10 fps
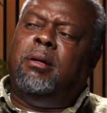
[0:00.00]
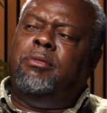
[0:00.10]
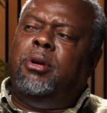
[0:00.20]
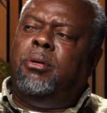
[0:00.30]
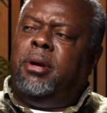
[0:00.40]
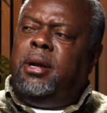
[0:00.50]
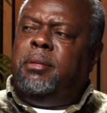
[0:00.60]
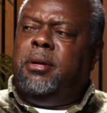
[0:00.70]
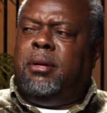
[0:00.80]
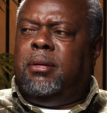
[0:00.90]
your
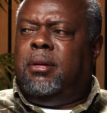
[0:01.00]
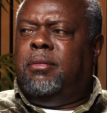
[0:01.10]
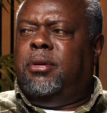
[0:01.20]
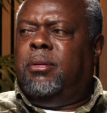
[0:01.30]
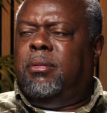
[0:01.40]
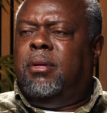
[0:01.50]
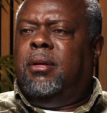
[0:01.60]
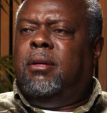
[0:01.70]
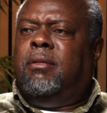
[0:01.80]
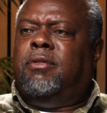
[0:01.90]
area, of your
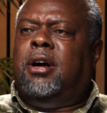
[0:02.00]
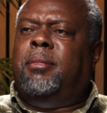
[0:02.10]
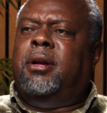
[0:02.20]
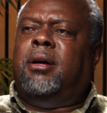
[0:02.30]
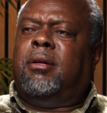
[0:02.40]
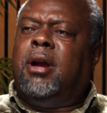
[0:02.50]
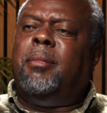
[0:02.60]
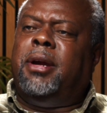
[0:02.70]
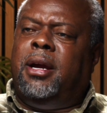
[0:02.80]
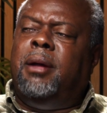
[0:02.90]
farming or
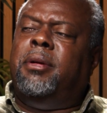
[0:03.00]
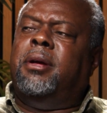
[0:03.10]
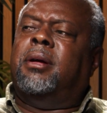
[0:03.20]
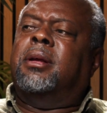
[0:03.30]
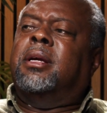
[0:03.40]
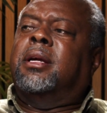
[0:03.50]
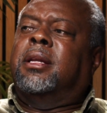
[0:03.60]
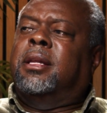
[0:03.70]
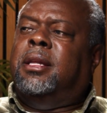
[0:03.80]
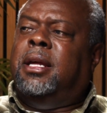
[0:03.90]
cropping area.
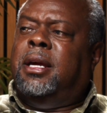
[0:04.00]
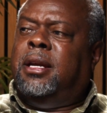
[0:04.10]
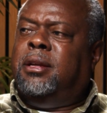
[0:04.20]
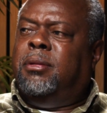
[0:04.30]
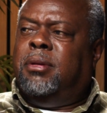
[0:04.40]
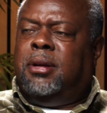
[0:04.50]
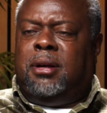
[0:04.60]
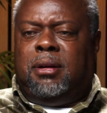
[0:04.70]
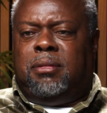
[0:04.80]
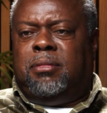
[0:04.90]
Then you would
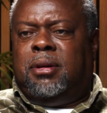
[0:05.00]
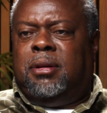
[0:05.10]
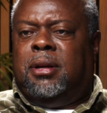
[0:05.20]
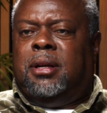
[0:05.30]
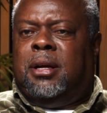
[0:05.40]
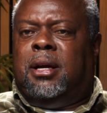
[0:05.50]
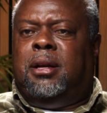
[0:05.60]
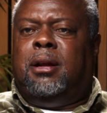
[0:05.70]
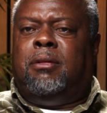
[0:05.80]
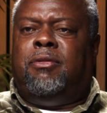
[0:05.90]

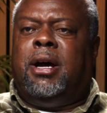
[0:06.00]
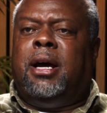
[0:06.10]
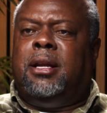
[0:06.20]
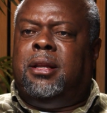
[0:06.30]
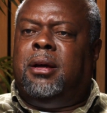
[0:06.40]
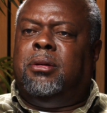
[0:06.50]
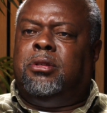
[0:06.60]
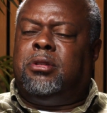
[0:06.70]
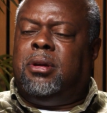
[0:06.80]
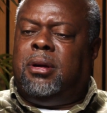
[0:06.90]
identify
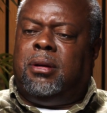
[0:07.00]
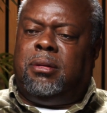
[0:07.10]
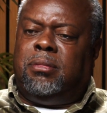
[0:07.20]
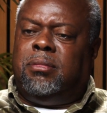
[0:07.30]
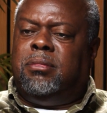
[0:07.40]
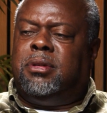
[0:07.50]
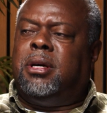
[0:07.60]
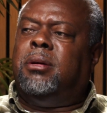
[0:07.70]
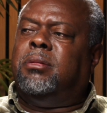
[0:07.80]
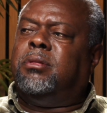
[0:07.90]
those
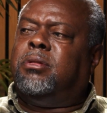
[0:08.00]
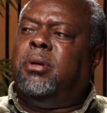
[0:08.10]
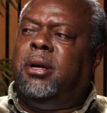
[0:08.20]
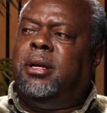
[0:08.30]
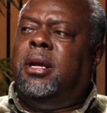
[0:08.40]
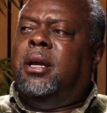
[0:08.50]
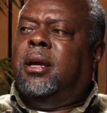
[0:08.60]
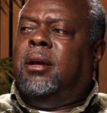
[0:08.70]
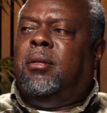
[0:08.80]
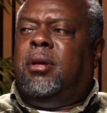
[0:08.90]
zones where
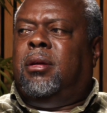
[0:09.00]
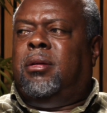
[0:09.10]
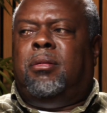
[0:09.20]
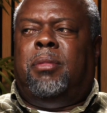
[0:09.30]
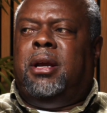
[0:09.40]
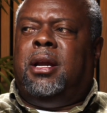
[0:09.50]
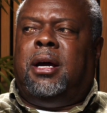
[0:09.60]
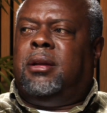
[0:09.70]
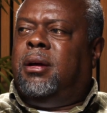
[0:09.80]
you may not